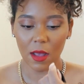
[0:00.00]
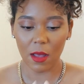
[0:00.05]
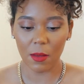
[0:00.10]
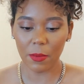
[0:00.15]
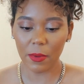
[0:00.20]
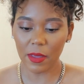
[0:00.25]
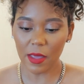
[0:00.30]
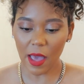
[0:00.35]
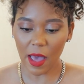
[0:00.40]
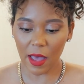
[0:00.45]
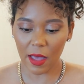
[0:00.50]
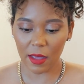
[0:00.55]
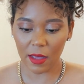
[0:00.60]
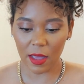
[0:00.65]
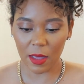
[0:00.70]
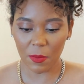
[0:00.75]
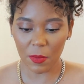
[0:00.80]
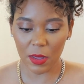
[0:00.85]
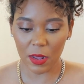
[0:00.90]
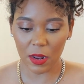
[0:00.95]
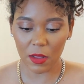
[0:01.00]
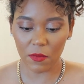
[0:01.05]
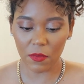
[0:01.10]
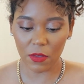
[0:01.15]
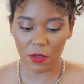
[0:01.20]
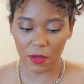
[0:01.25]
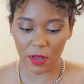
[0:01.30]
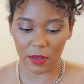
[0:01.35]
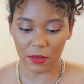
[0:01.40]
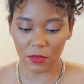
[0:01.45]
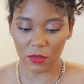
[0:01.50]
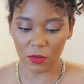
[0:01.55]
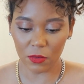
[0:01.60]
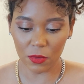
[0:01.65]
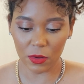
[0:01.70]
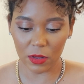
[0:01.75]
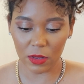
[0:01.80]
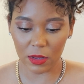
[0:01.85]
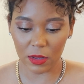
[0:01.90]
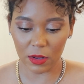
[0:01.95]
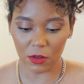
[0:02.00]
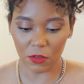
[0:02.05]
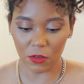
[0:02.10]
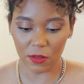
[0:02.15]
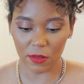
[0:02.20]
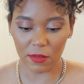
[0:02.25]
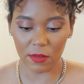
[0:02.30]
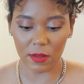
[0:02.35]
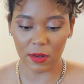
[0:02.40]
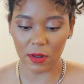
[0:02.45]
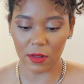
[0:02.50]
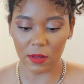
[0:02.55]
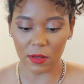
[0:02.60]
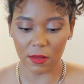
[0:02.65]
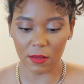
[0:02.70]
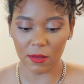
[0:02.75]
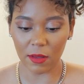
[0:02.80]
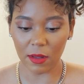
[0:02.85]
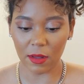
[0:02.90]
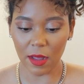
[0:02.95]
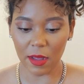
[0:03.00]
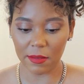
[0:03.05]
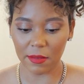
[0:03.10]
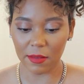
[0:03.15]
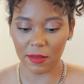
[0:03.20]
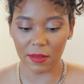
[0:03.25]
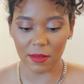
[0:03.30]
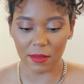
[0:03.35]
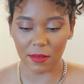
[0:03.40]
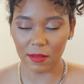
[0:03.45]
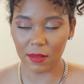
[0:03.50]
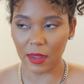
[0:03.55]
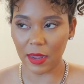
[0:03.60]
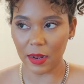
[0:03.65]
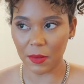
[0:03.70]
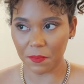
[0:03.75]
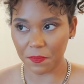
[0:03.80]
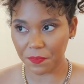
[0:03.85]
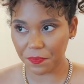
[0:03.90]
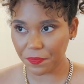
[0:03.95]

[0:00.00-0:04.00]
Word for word: But yeah, I mean, if you guys are really interested in these sunglasses and